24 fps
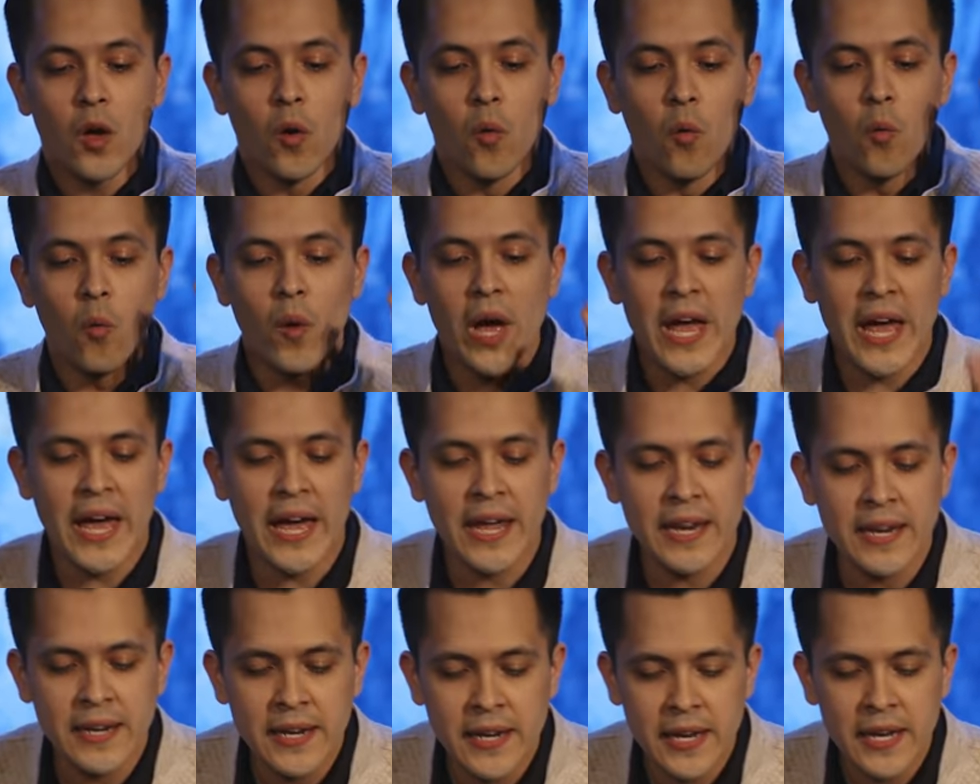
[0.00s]

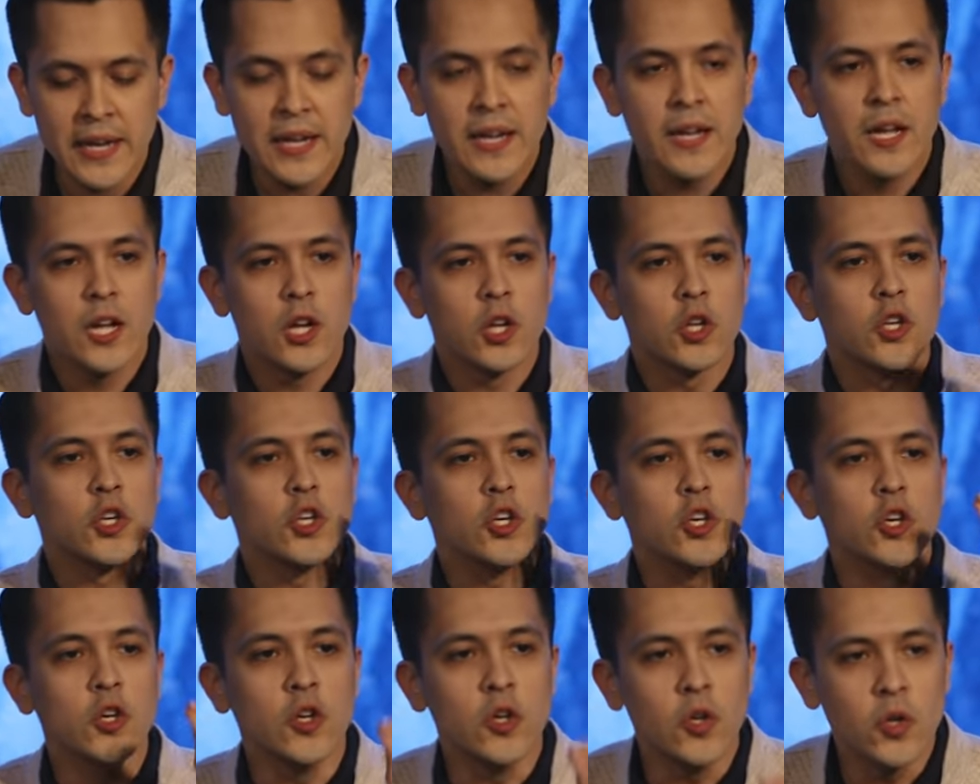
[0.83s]
When
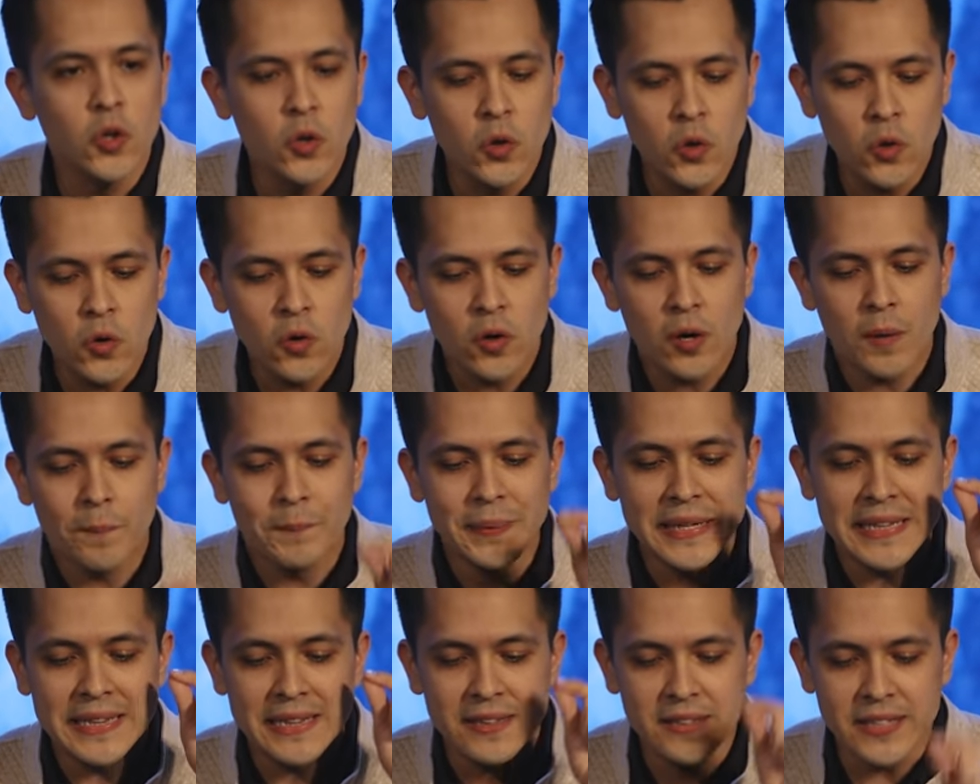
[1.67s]
you
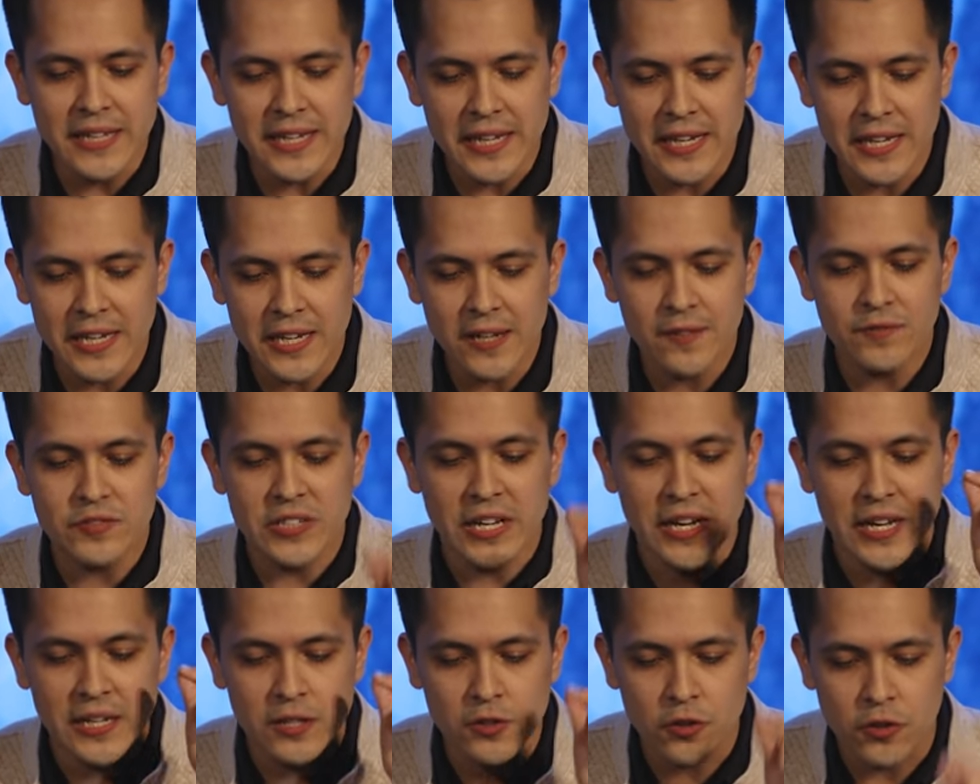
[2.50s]
believed
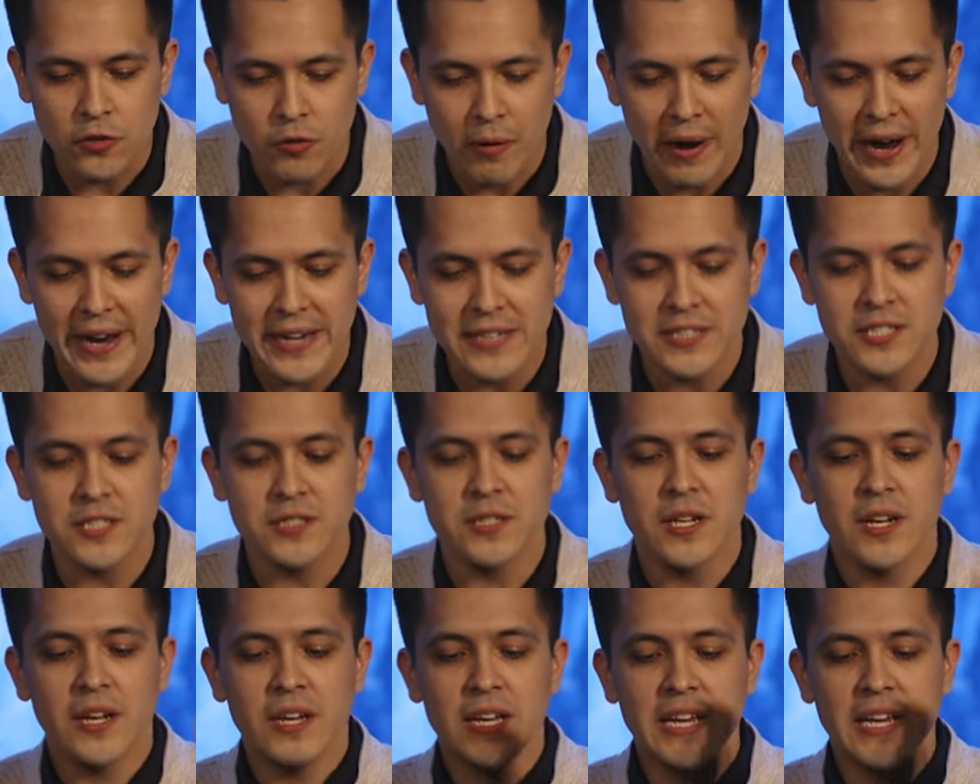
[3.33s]
in Christ,